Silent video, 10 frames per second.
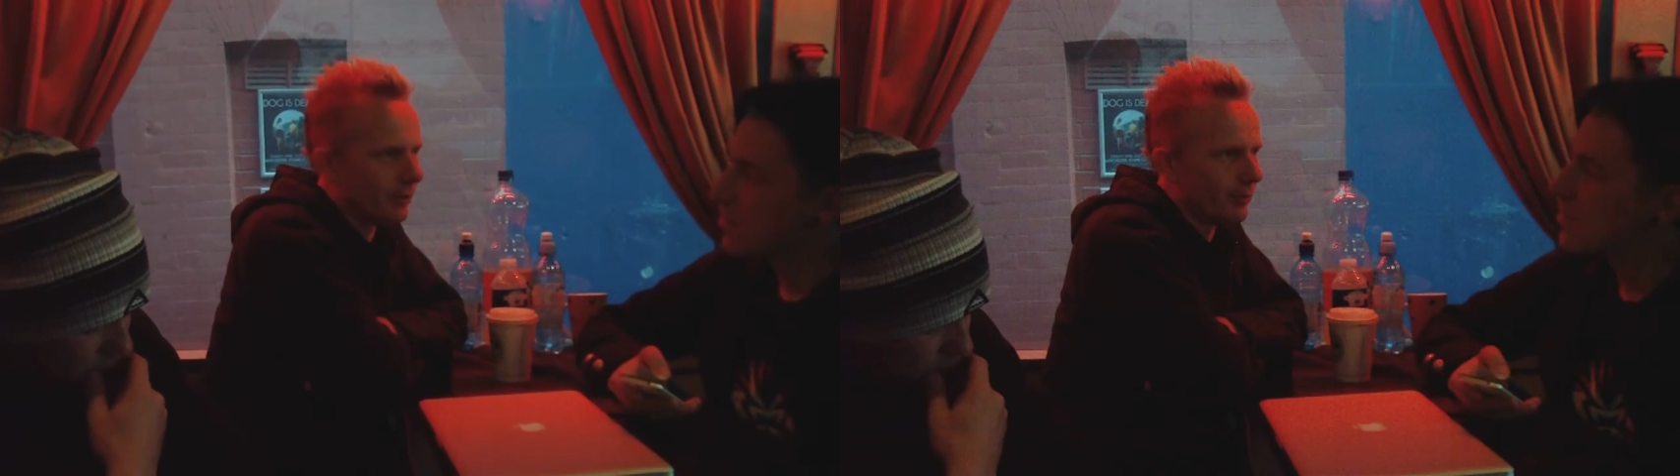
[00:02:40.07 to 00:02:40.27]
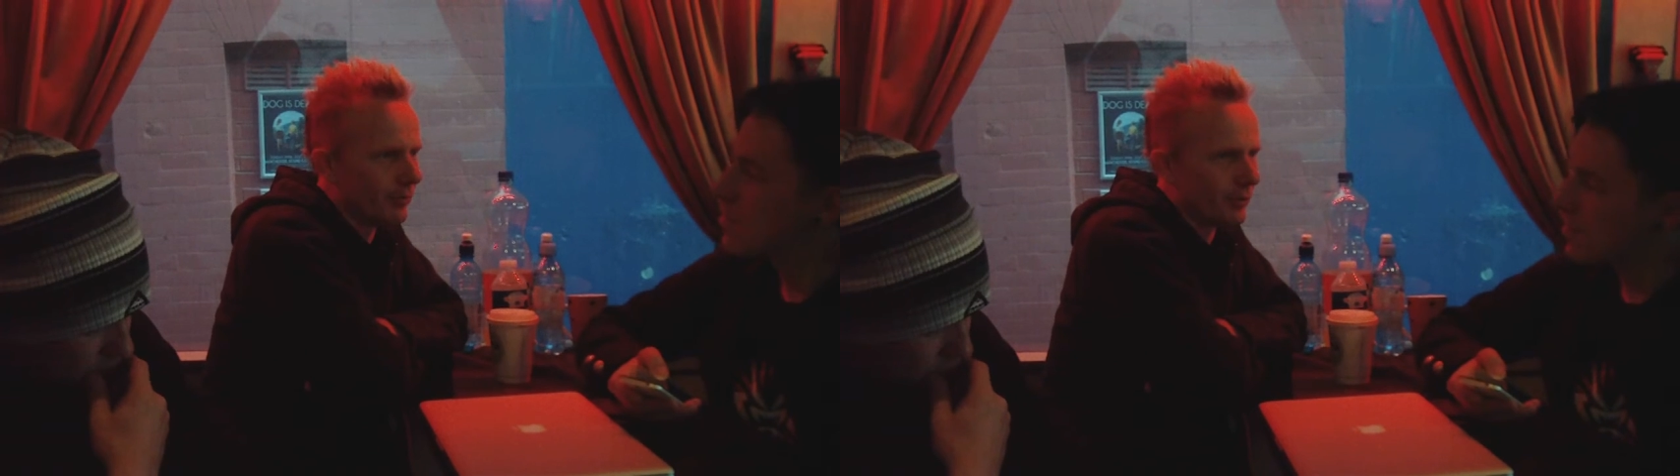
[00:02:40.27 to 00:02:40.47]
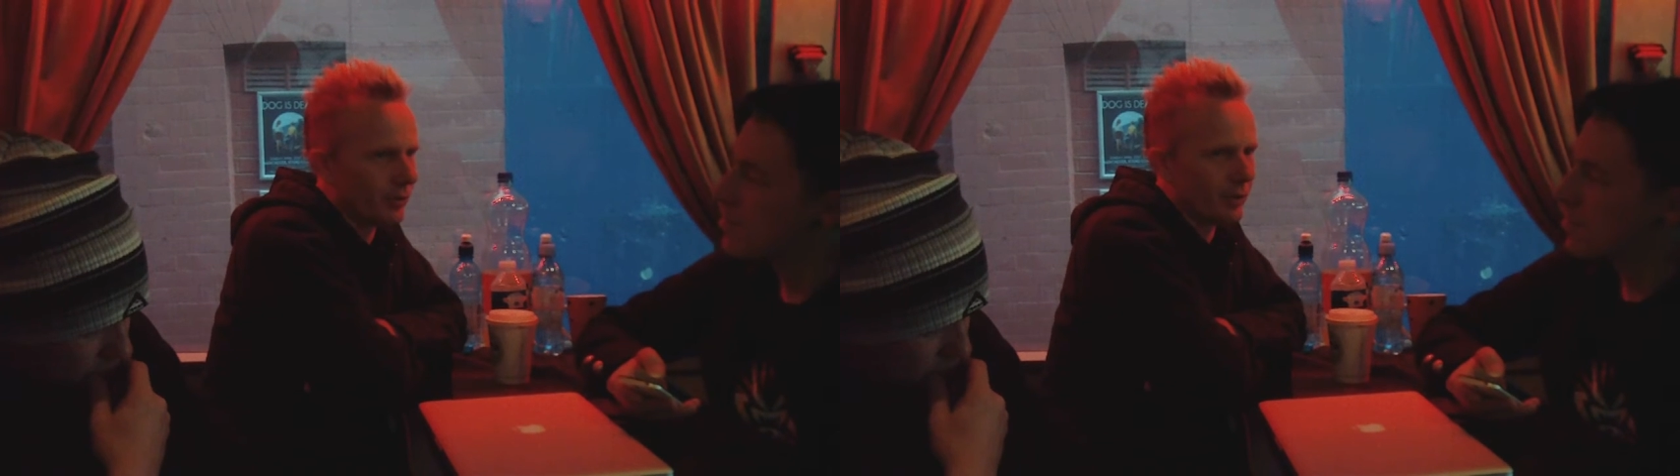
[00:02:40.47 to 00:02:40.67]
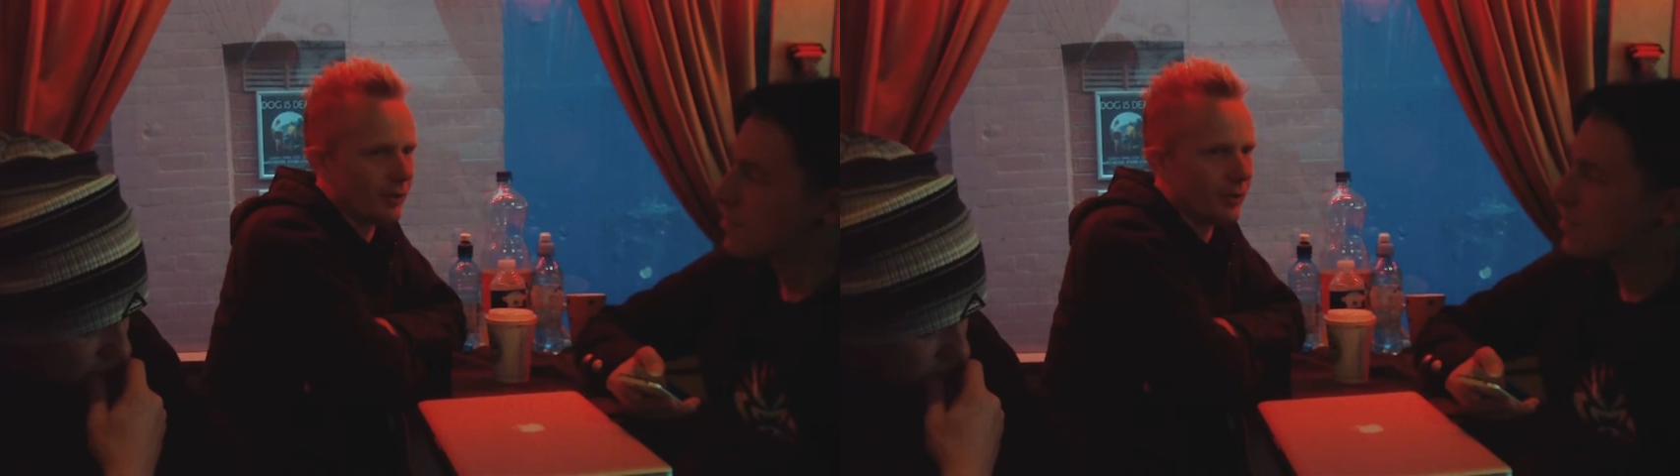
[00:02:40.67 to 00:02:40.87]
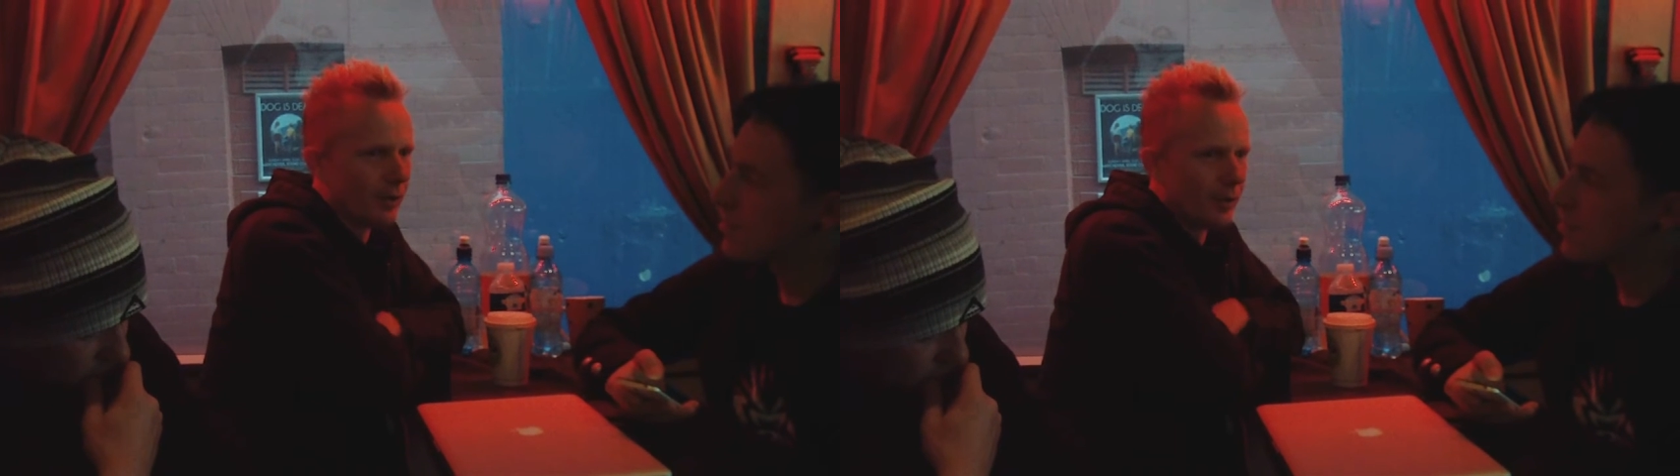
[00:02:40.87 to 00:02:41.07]
It was just such
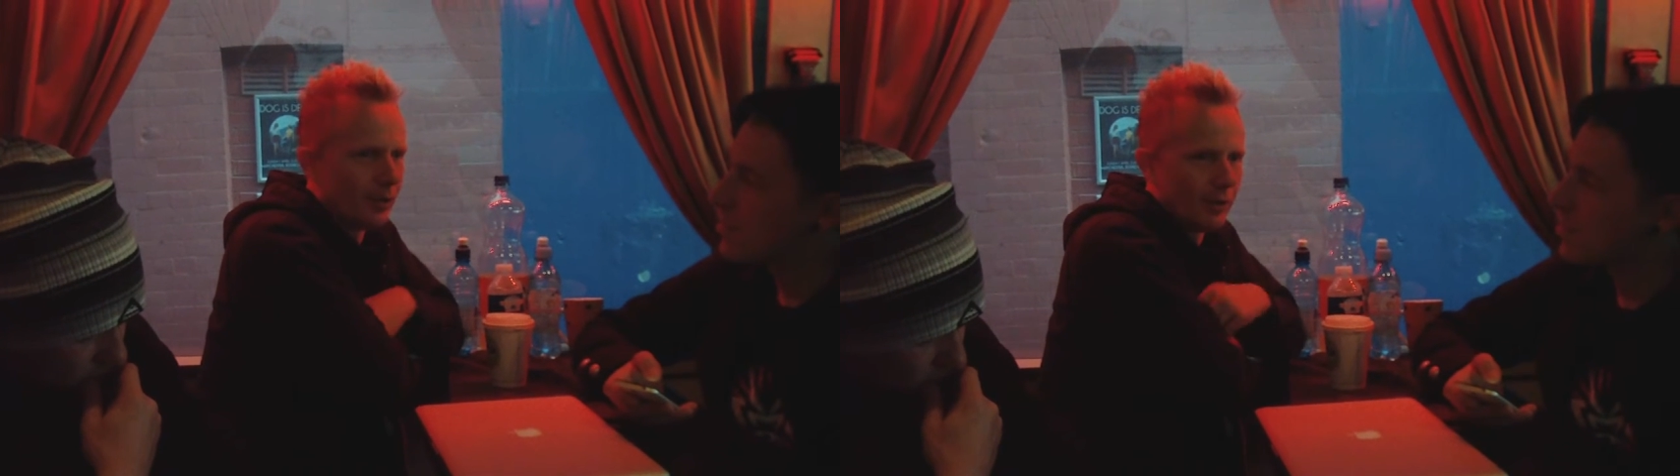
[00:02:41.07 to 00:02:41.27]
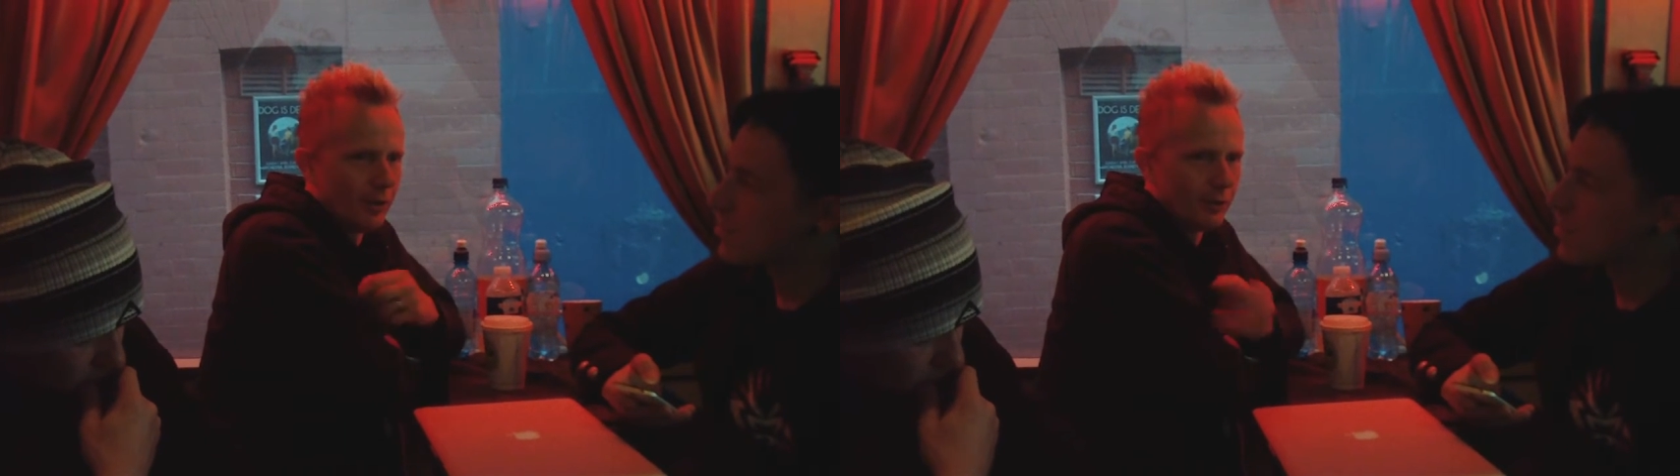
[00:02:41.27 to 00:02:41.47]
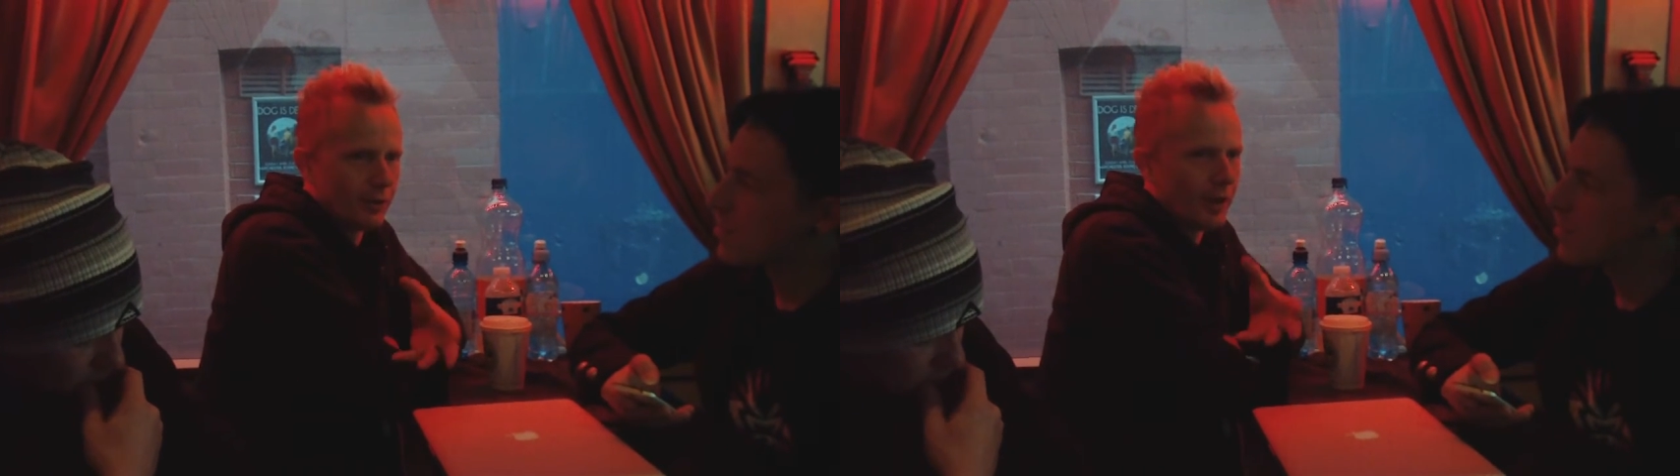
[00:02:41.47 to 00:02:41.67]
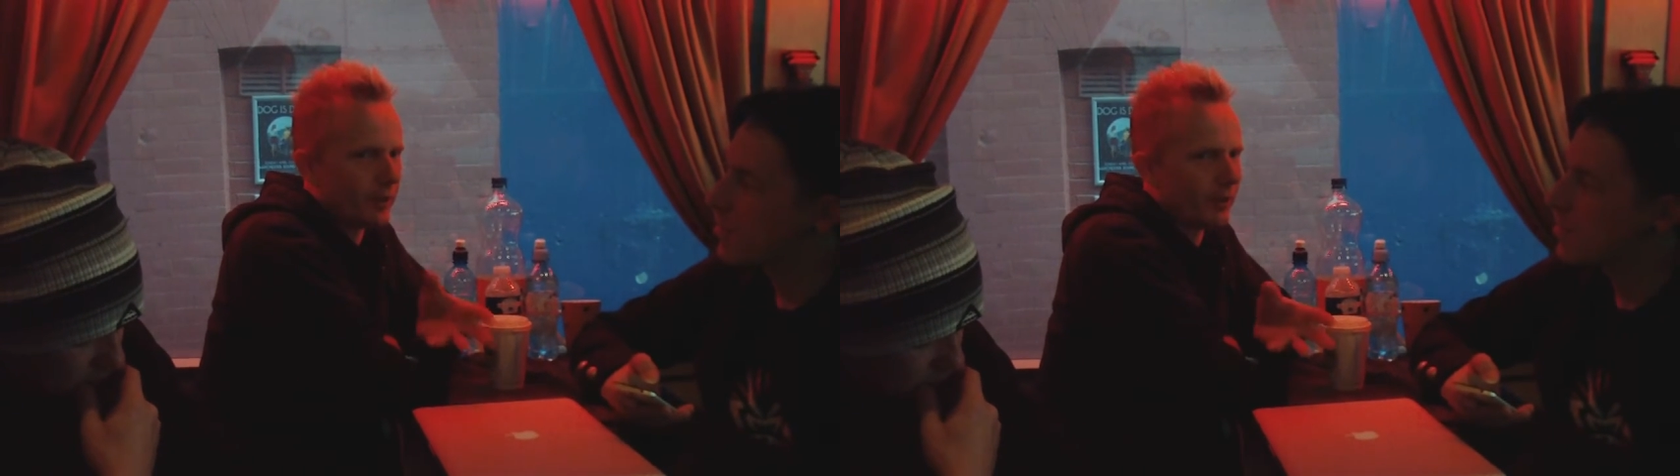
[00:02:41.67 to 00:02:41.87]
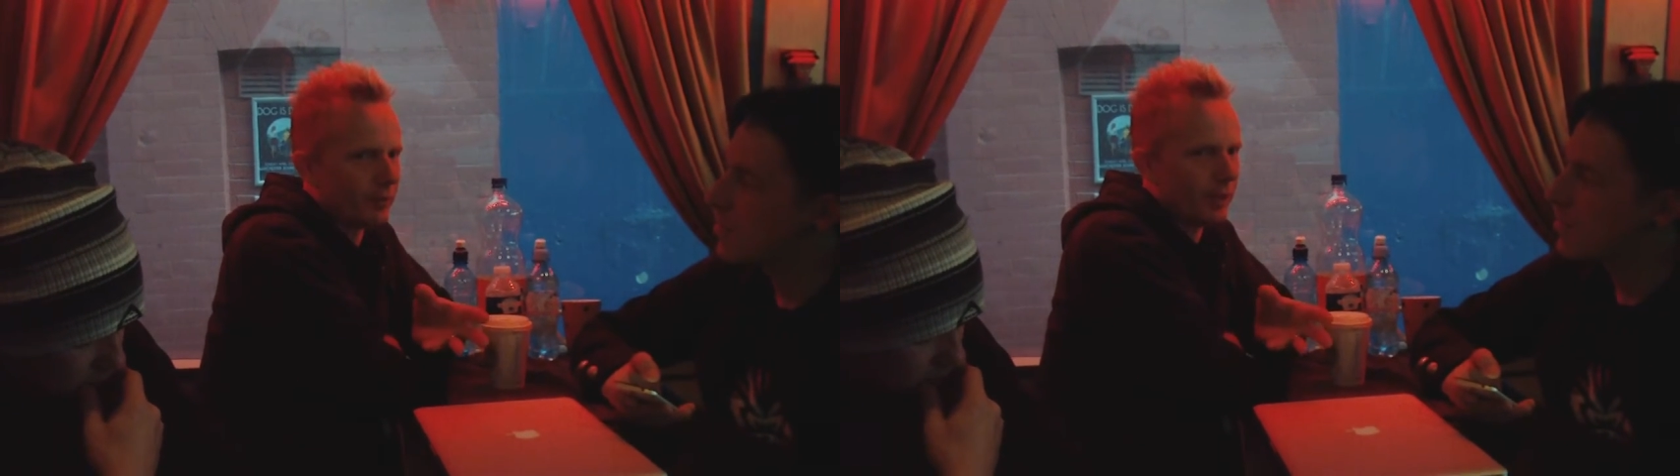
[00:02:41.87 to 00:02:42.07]
a
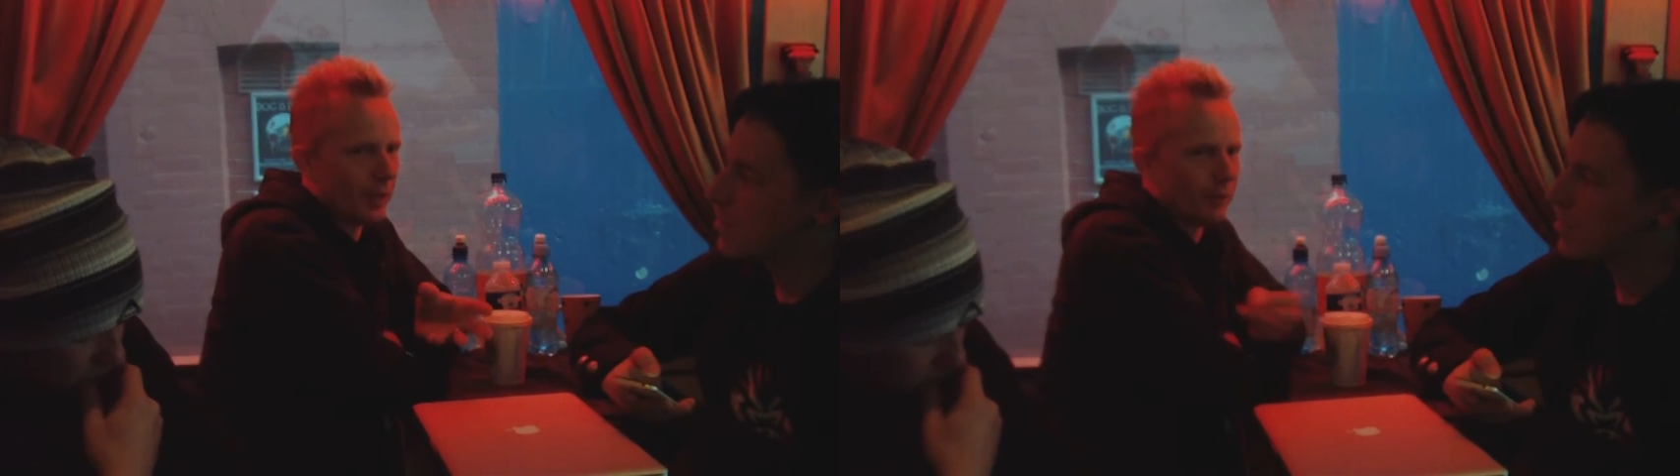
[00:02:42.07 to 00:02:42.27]
standout track,